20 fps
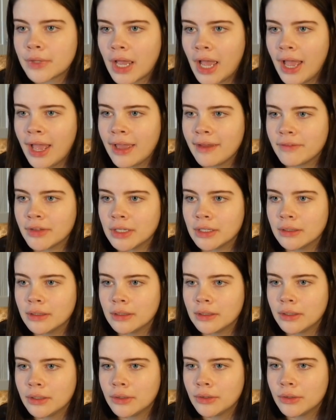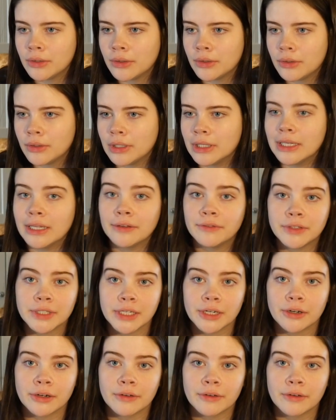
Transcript: I haven't lived here